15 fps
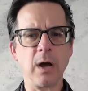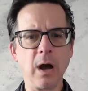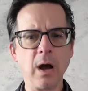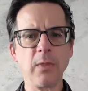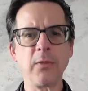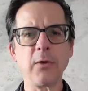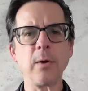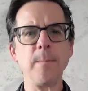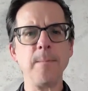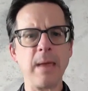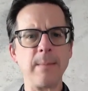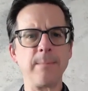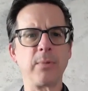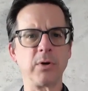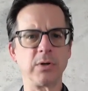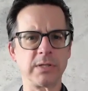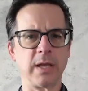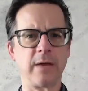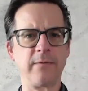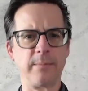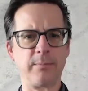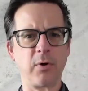other members
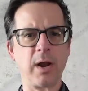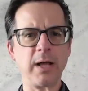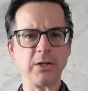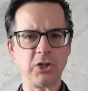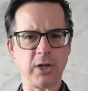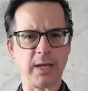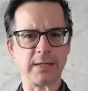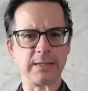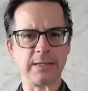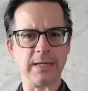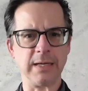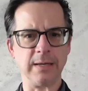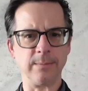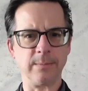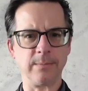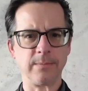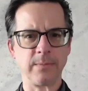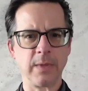of a project team.